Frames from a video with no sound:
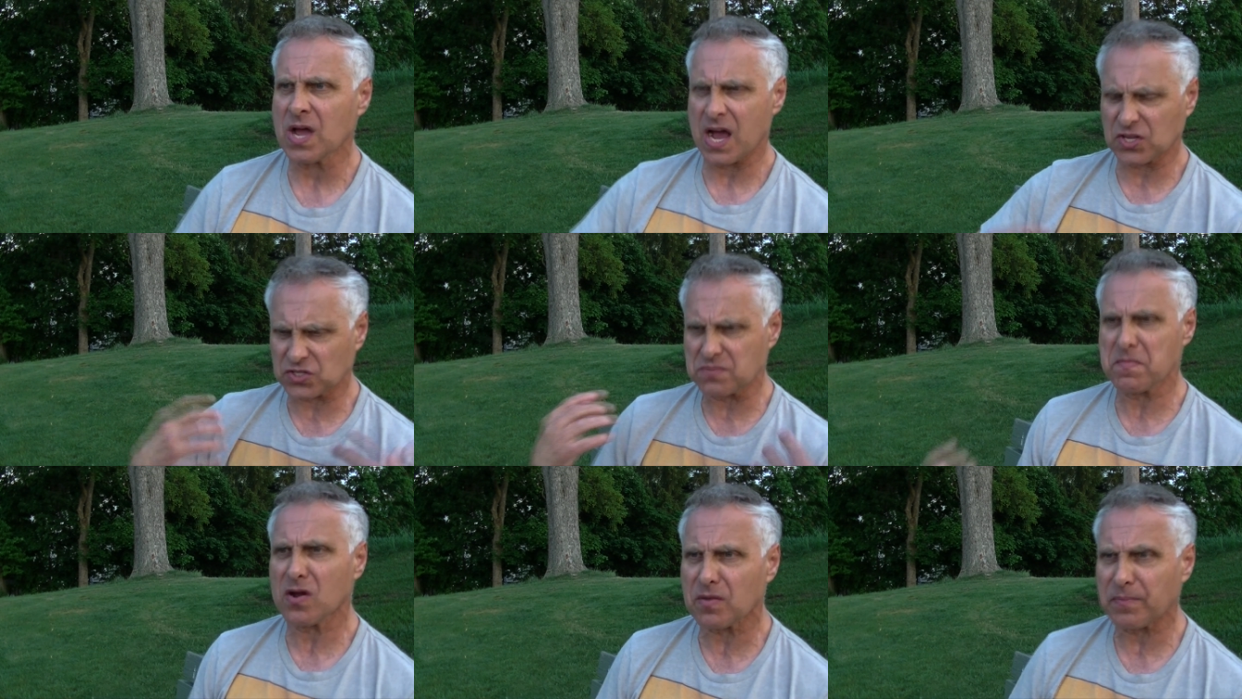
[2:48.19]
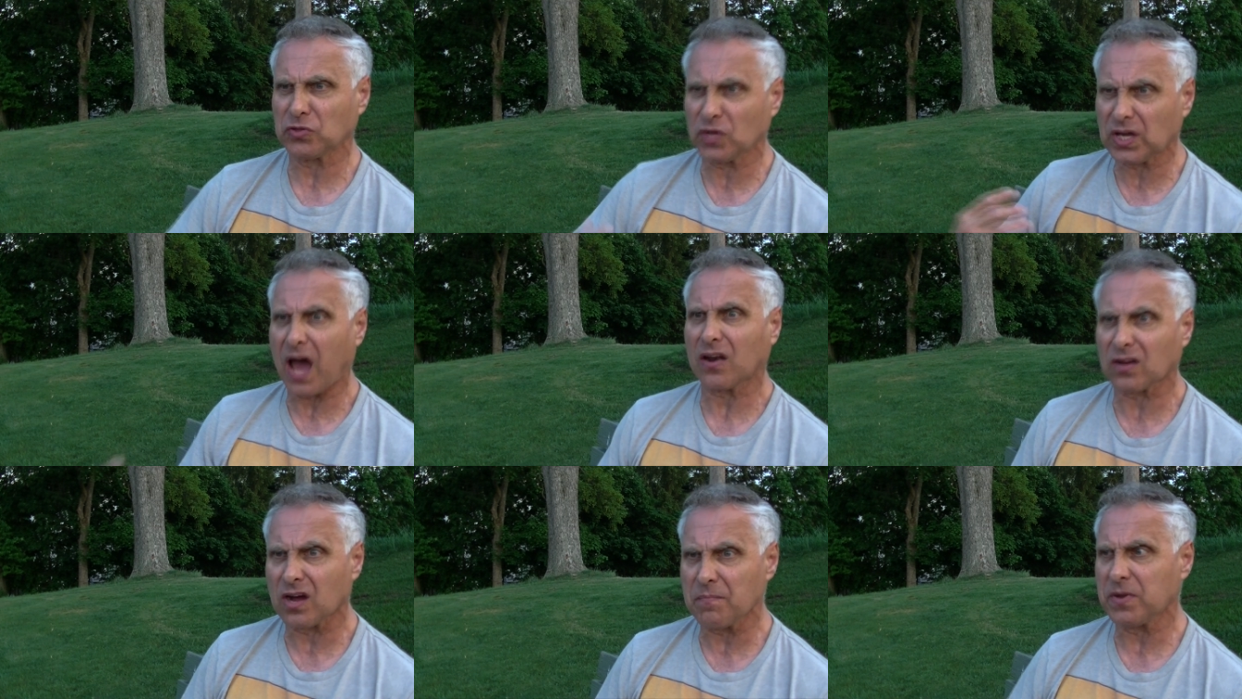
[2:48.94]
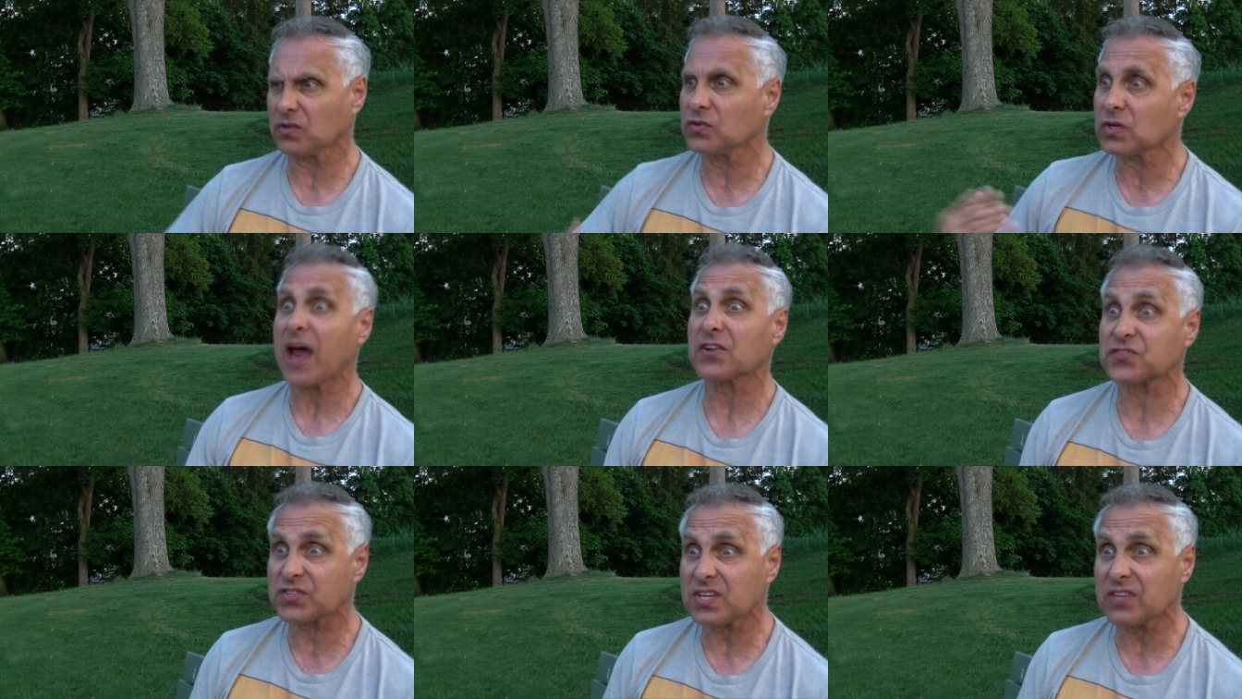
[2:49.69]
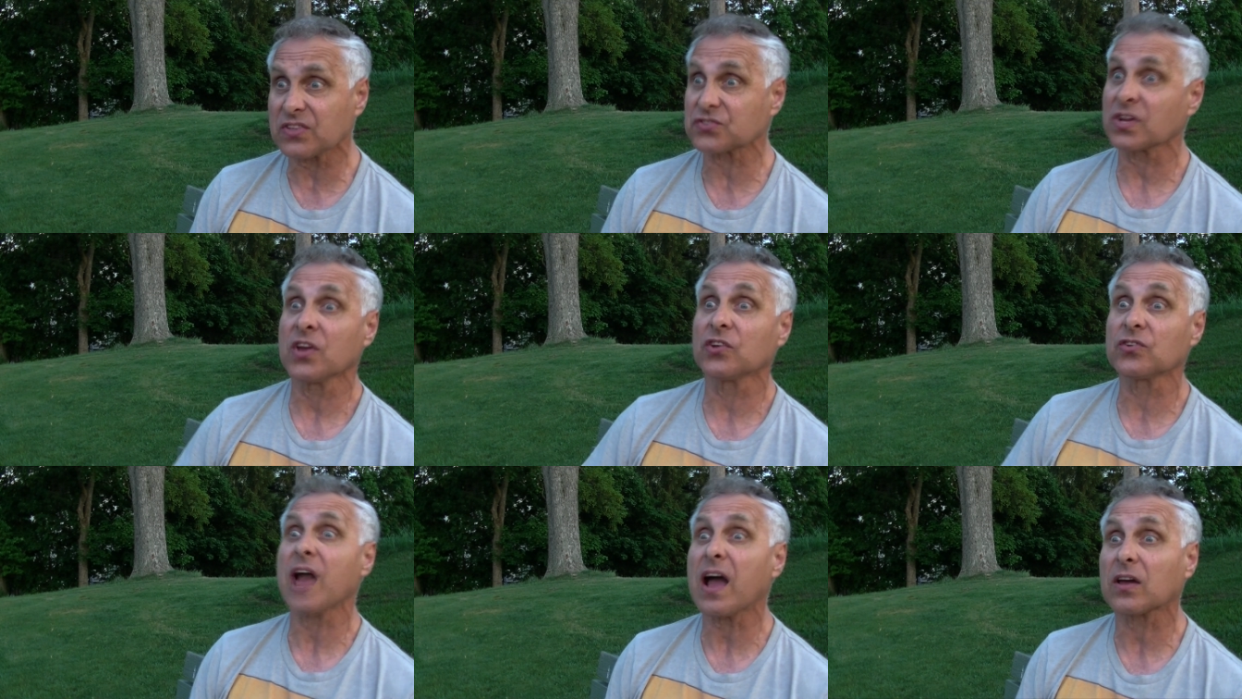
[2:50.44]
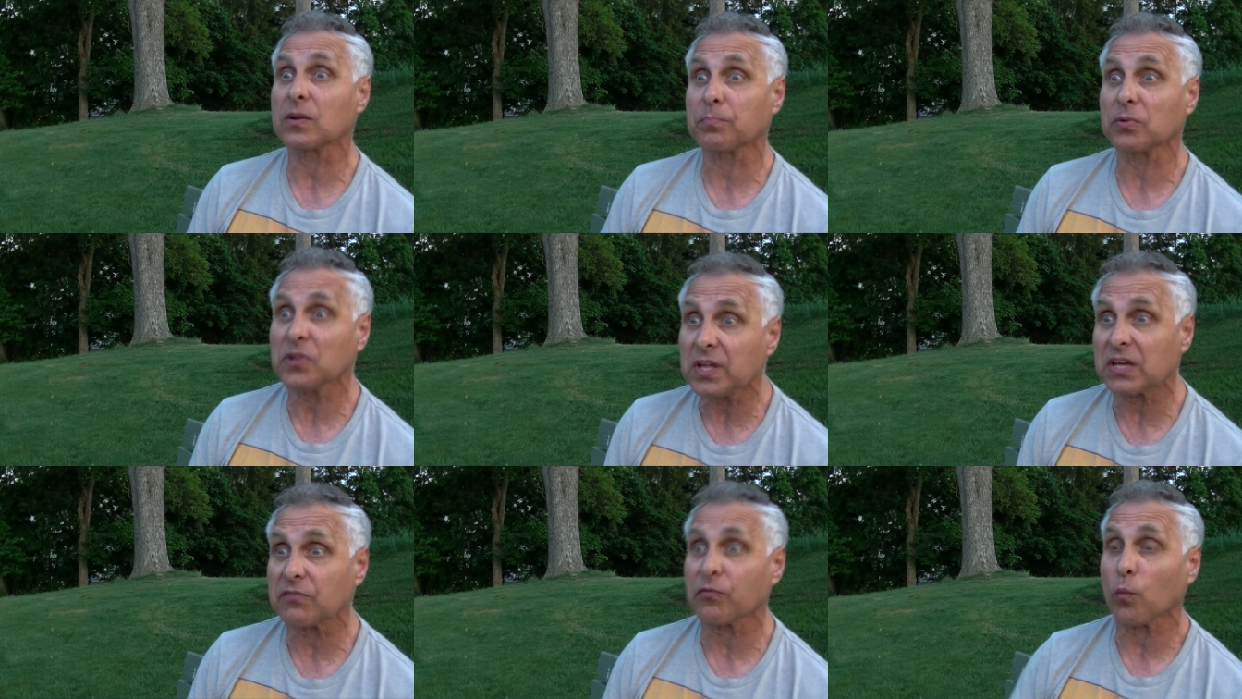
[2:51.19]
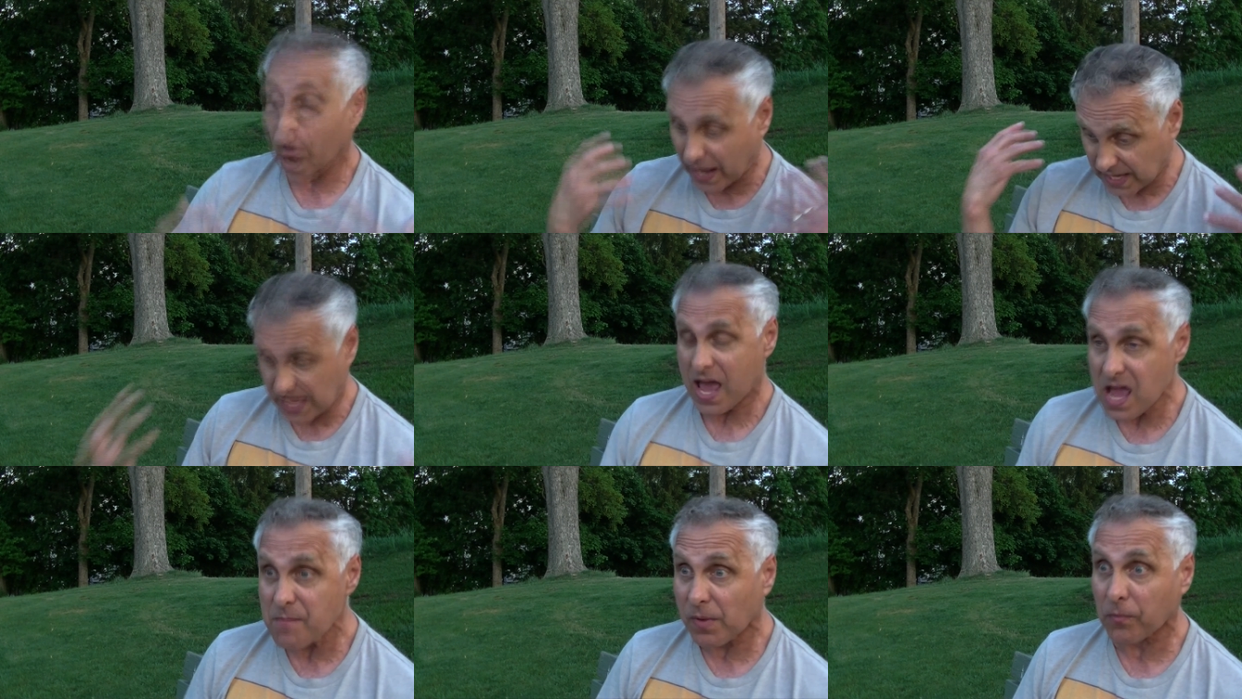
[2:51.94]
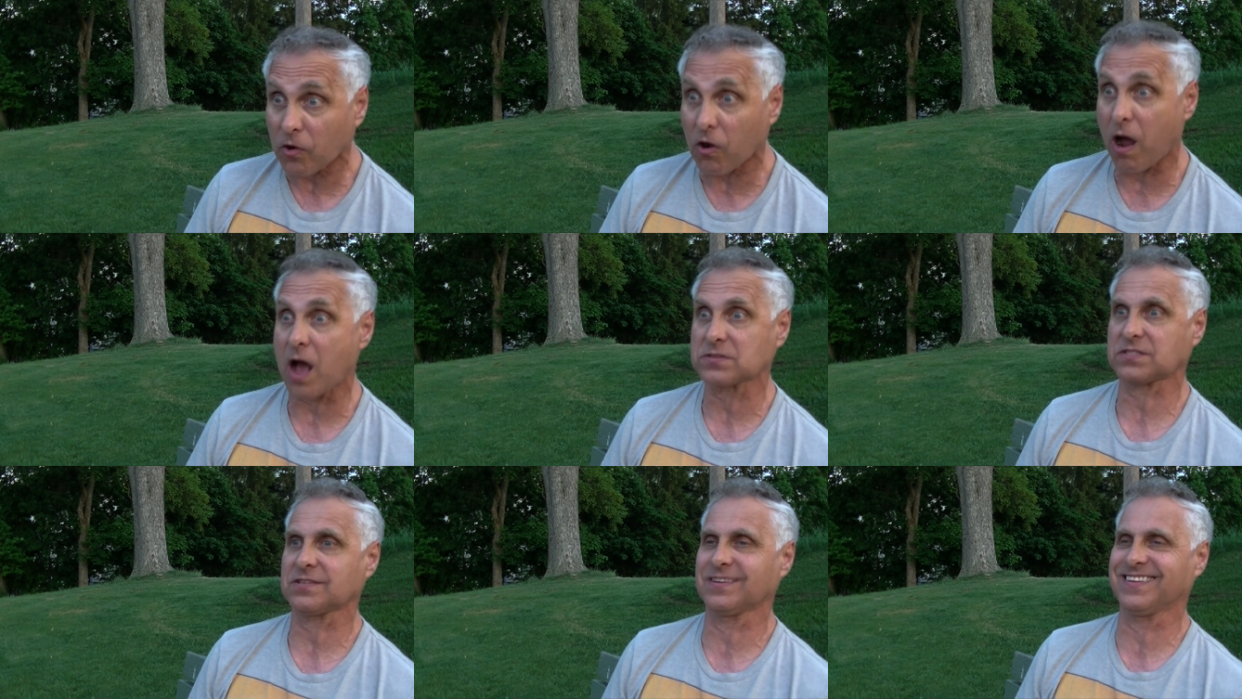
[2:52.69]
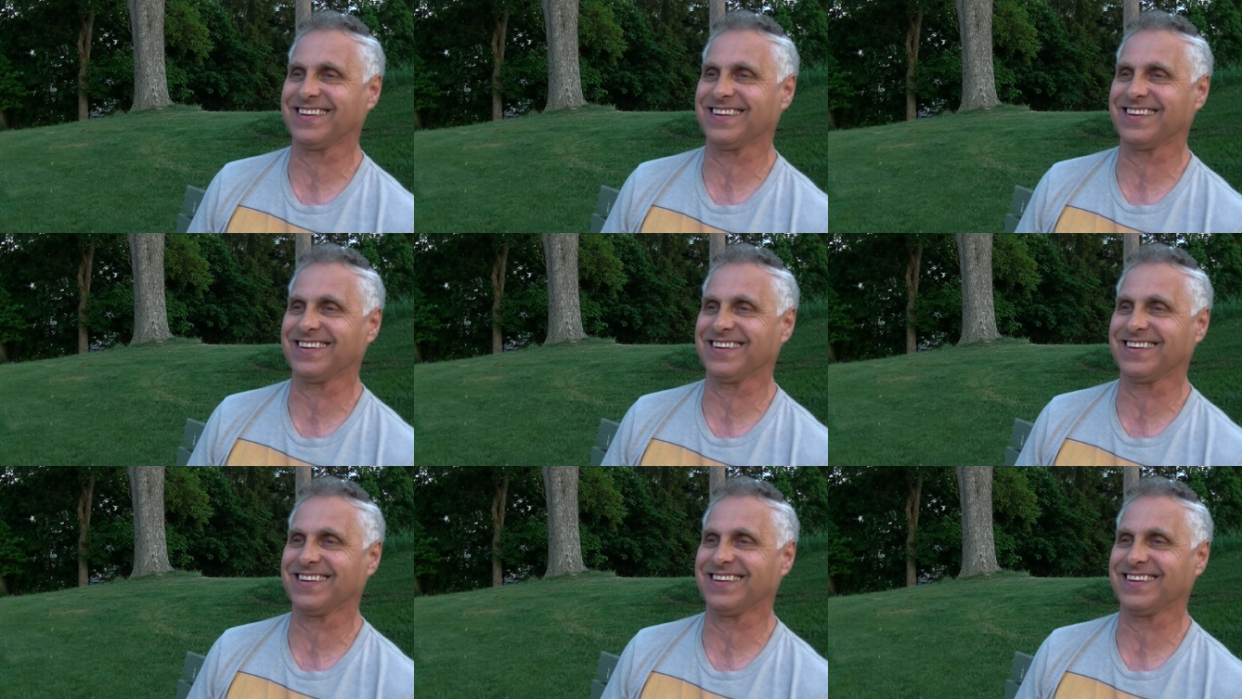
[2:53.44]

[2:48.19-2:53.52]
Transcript: I said, Mary Beth, you gotta come here. You gotta see this. You're not gonna believe what I came across.